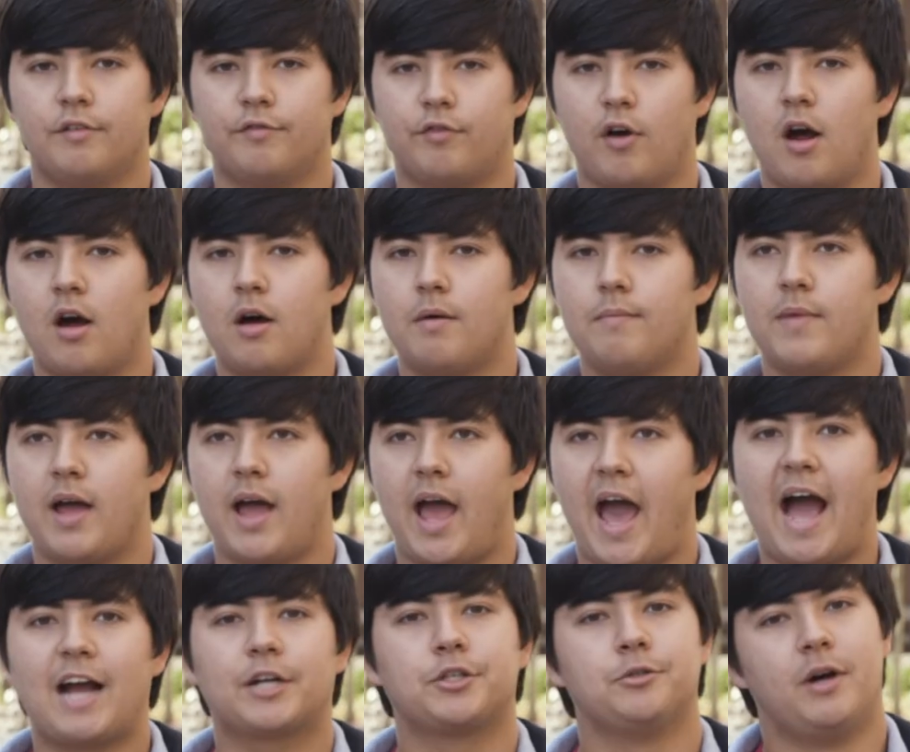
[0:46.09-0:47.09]
from
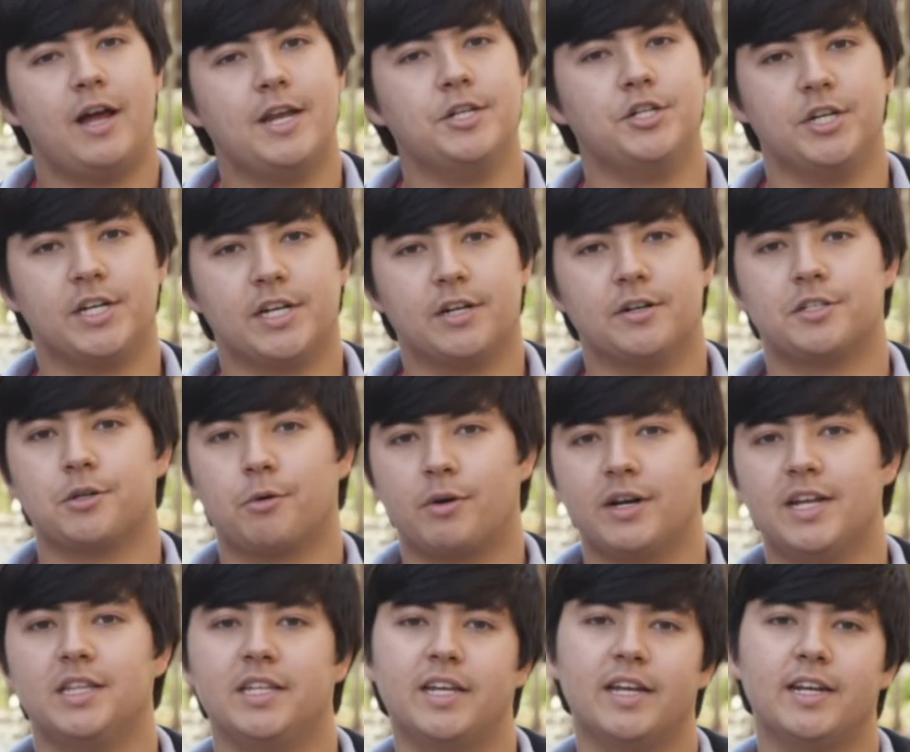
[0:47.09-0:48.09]
actual engineers who
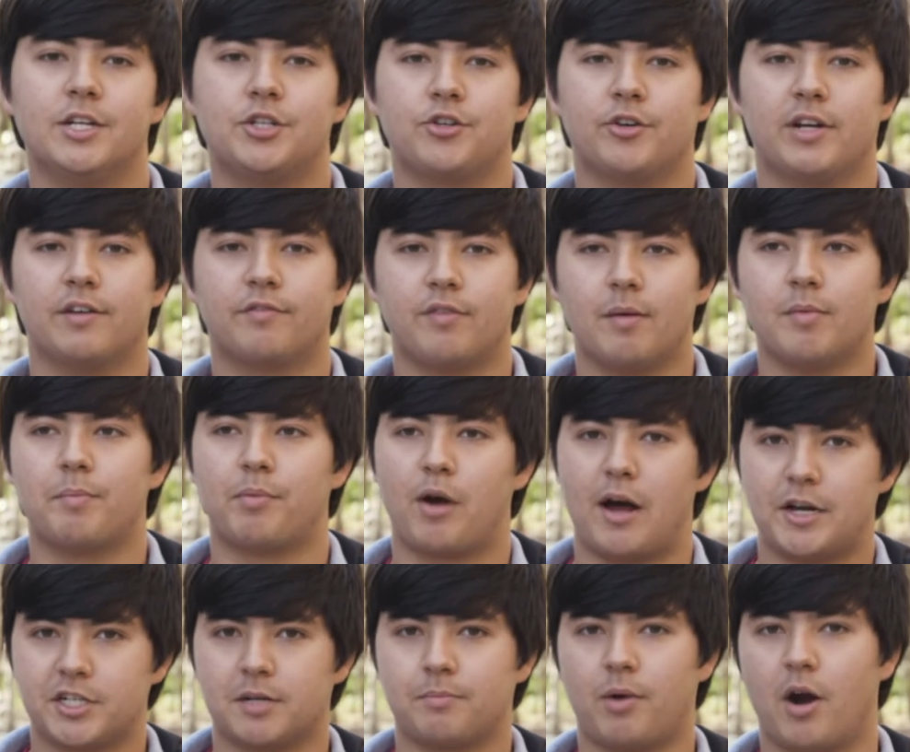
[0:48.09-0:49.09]
are in the industry and from the
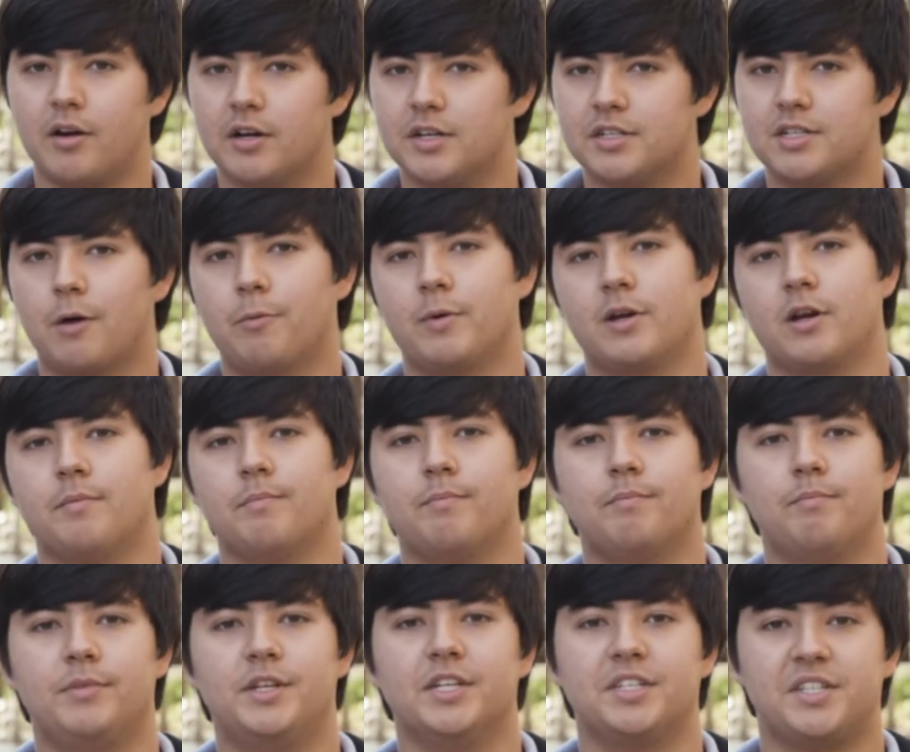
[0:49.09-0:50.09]
project partners that we are
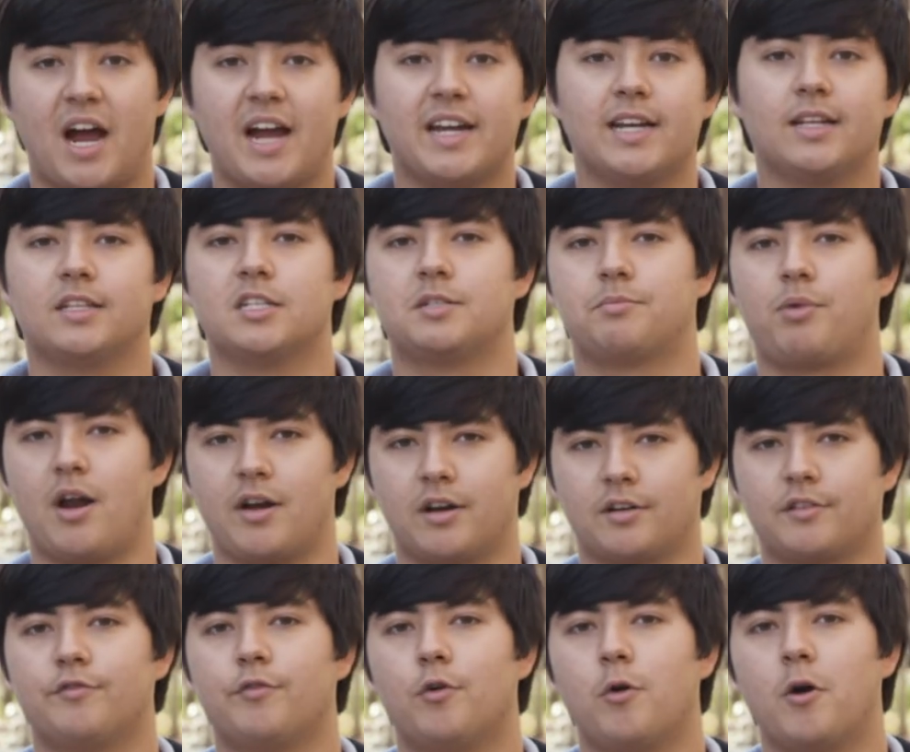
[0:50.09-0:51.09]
designing this
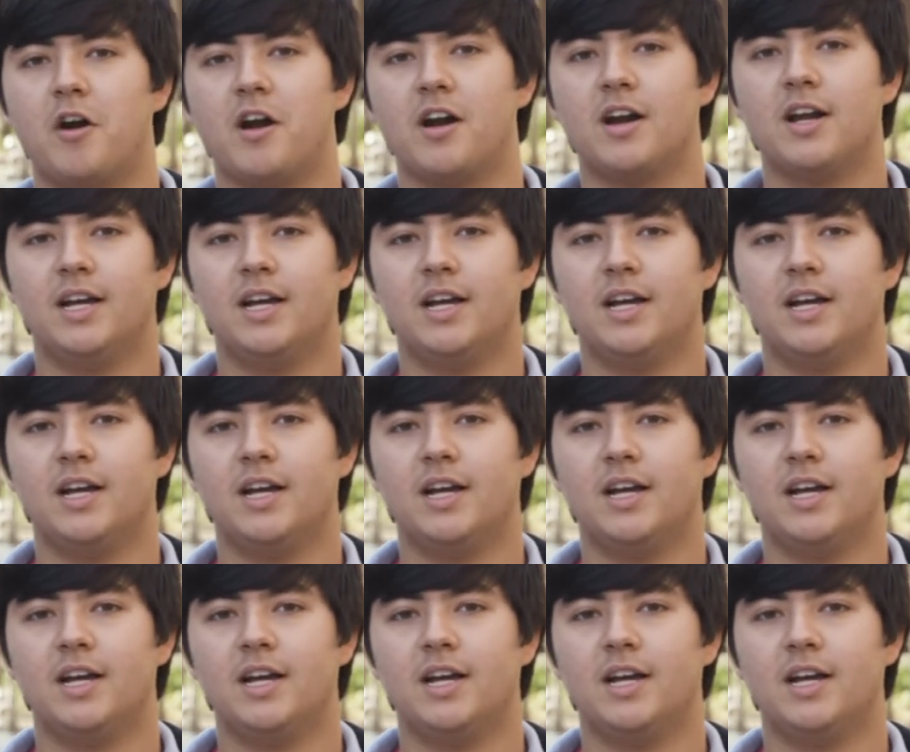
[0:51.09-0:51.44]
product for.